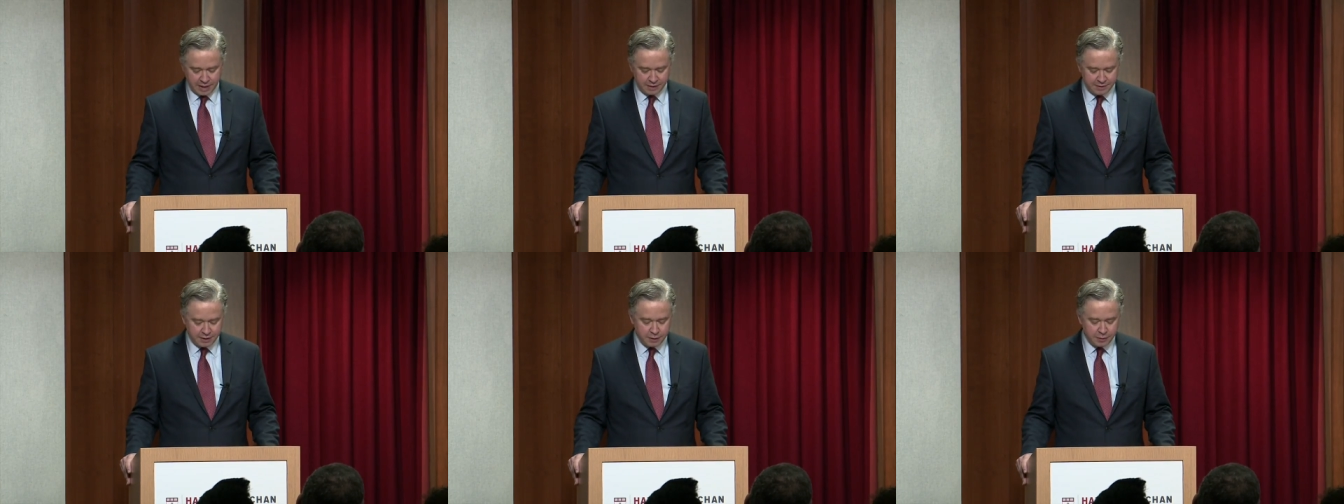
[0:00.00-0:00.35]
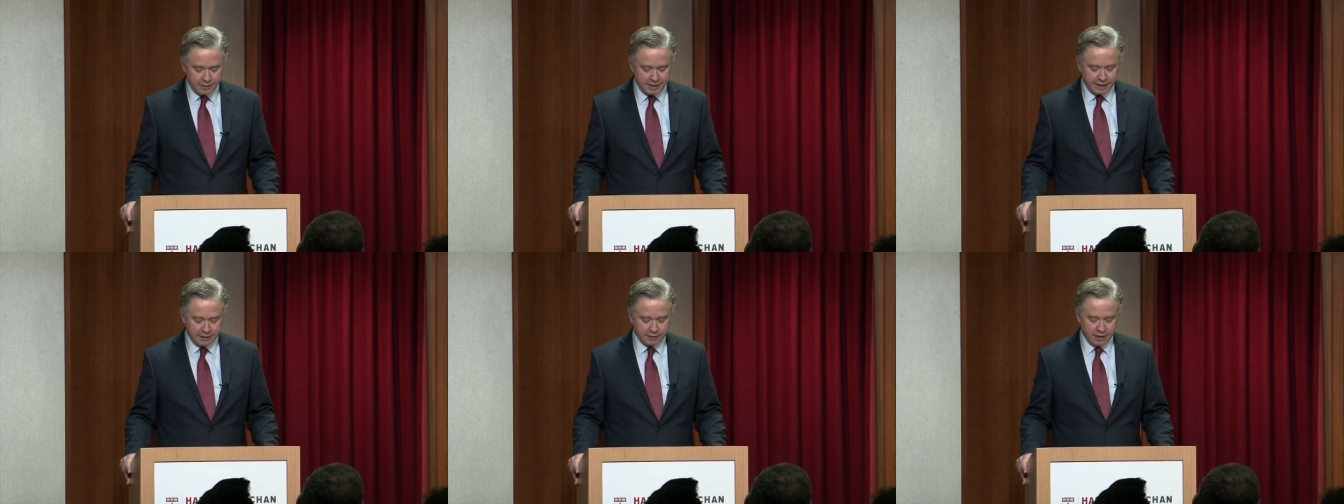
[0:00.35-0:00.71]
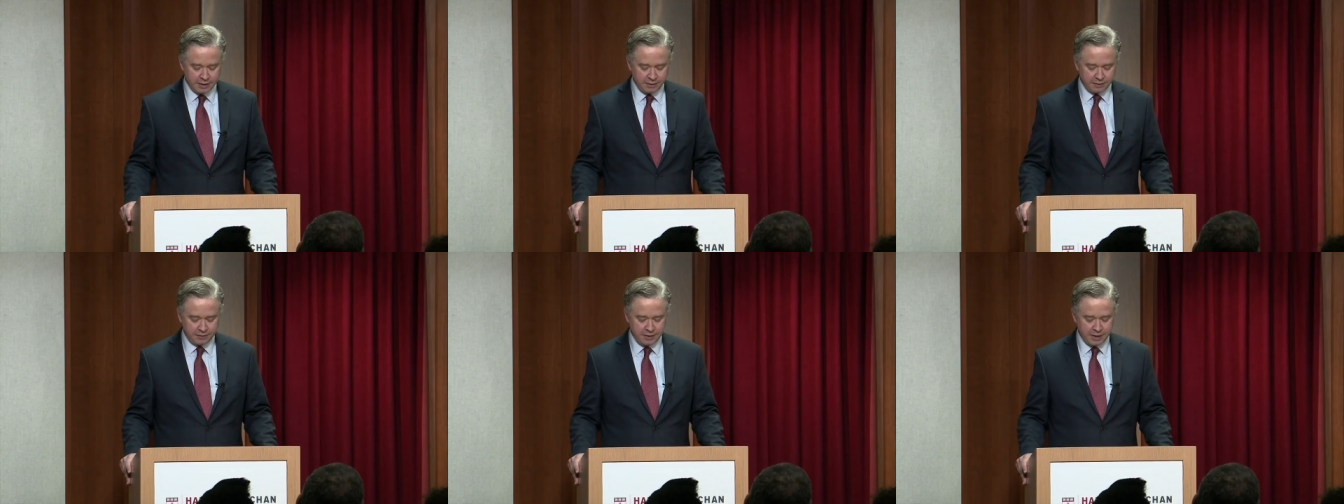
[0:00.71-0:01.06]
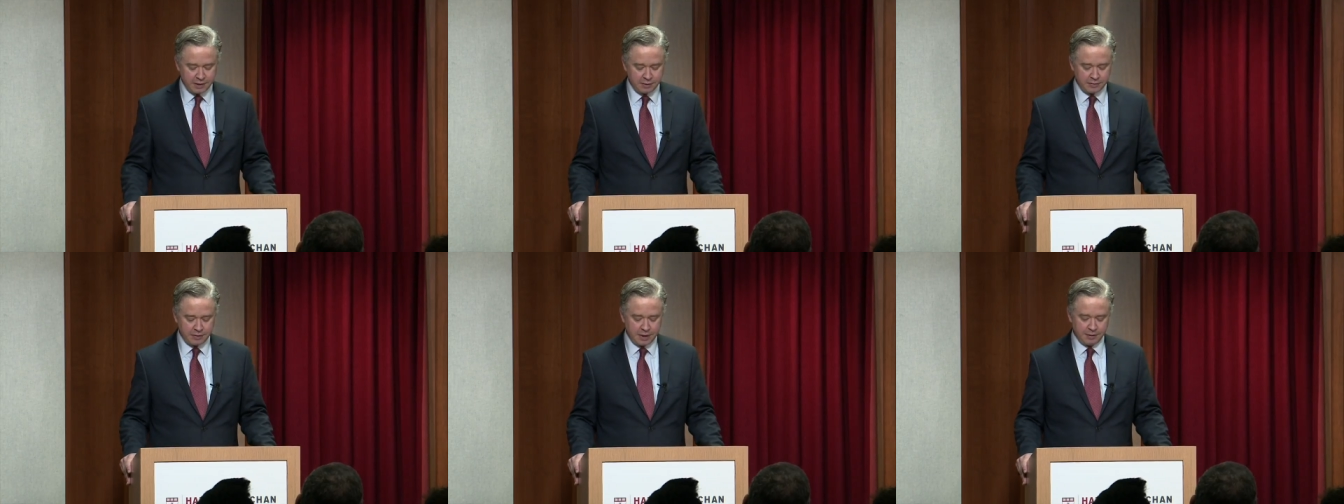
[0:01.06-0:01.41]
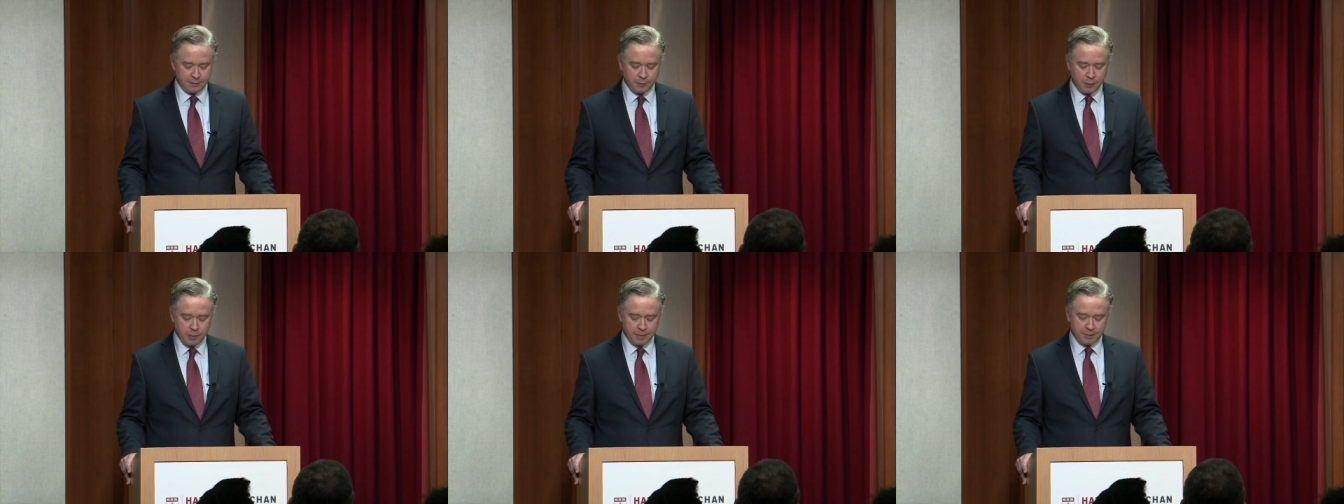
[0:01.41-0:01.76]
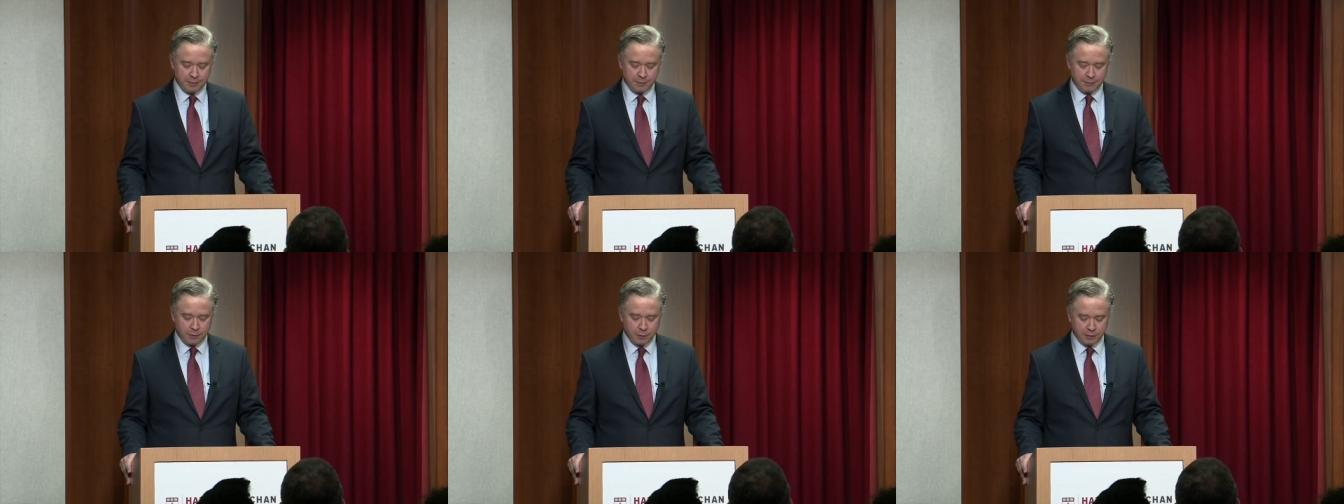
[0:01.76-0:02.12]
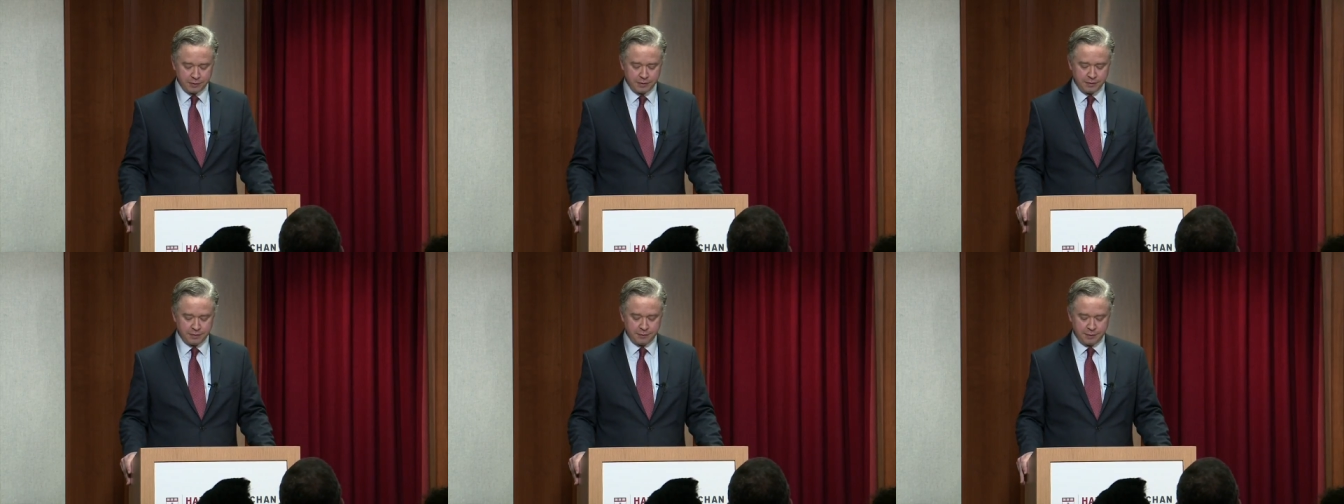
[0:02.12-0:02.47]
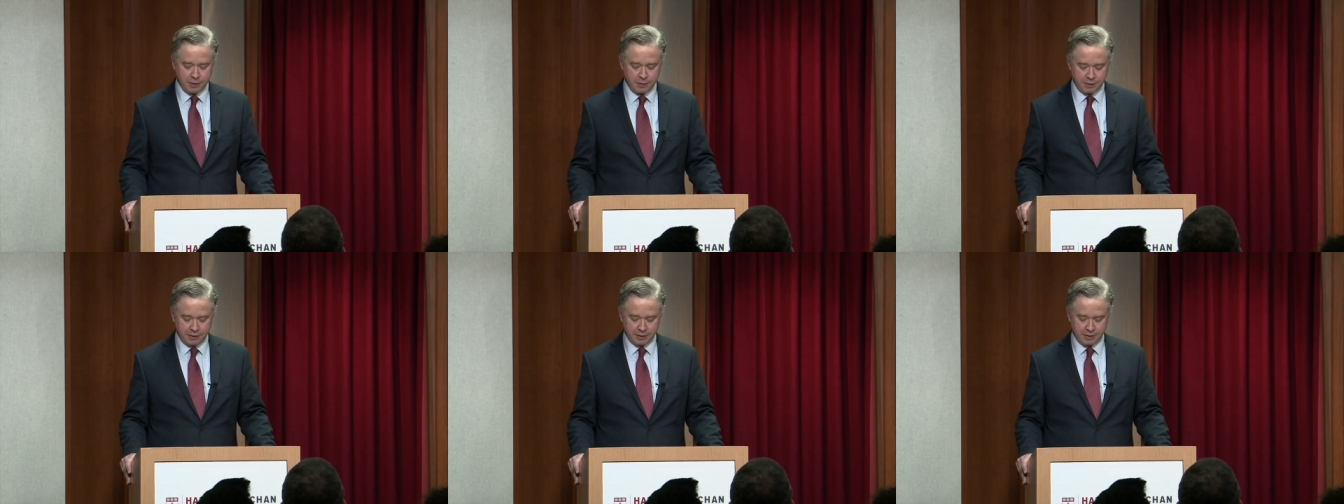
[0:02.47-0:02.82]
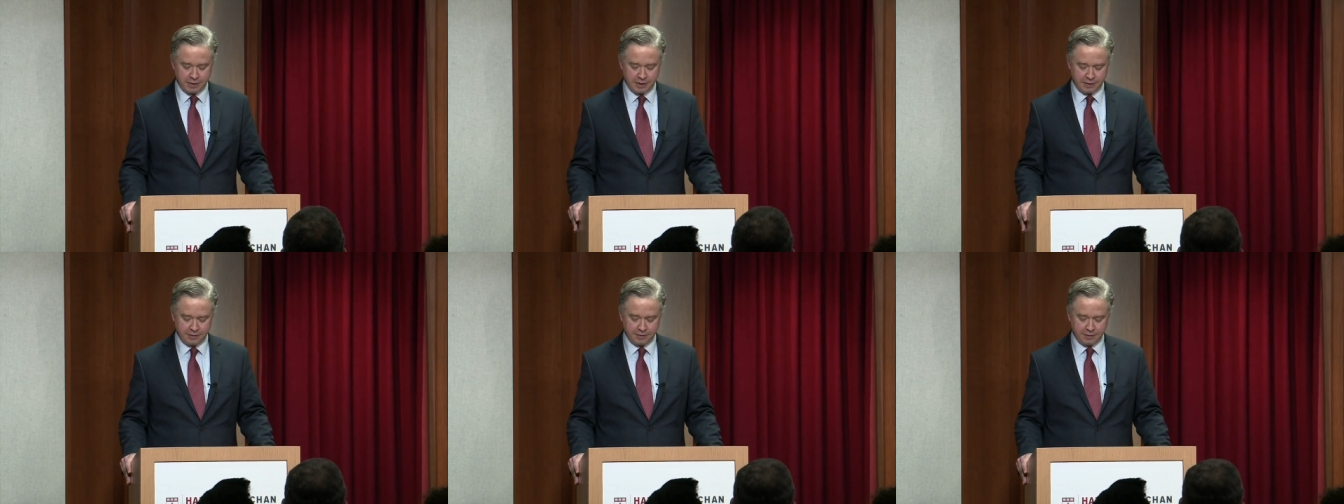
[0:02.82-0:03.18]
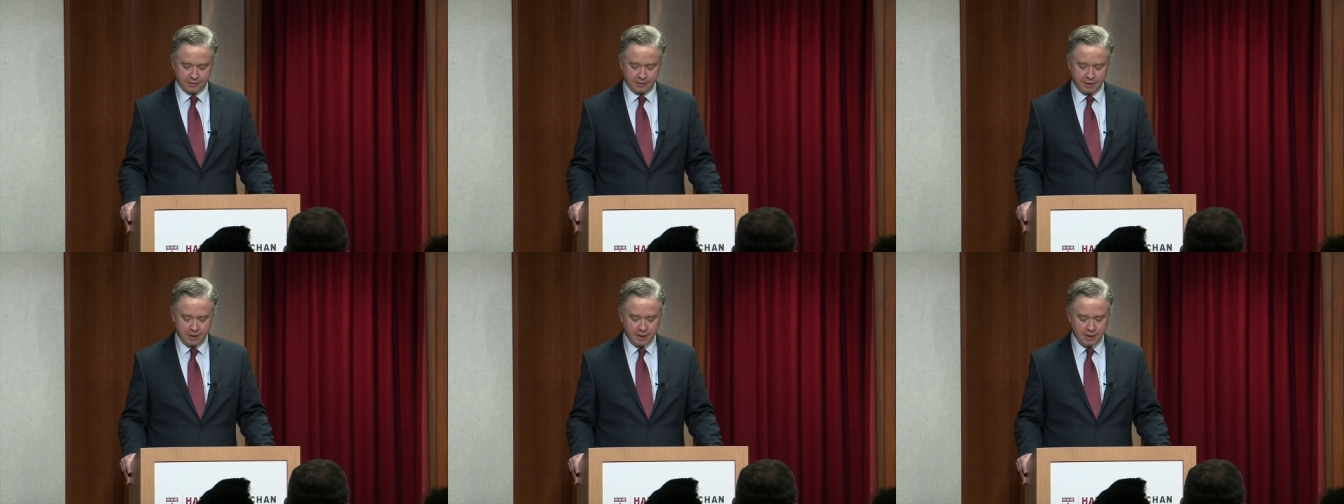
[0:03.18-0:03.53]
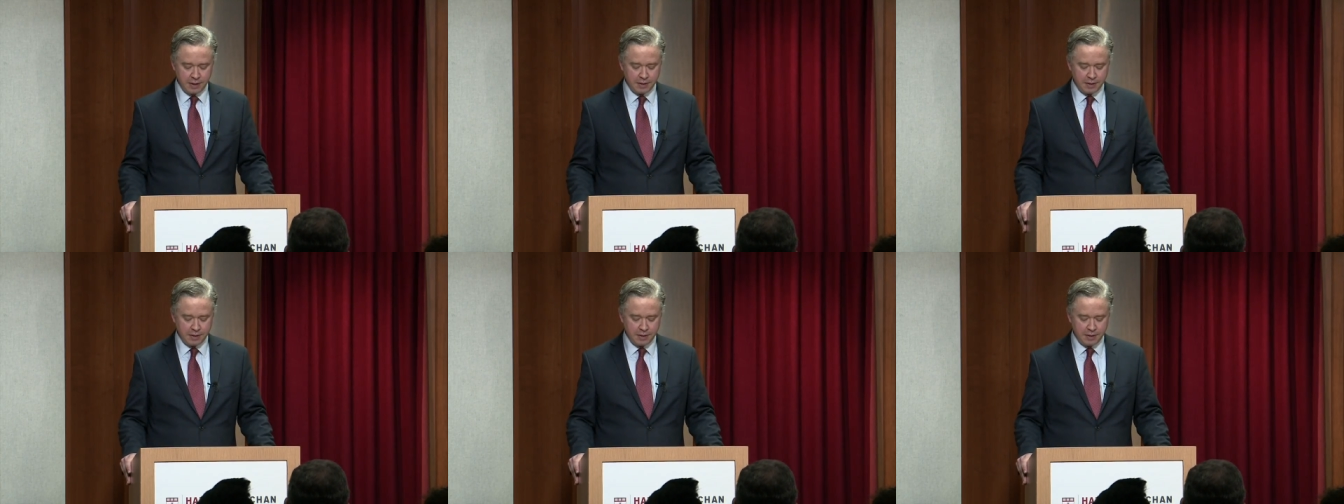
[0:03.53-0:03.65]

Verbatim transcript: At DoD, he launched six transformative Forces of Future initiatives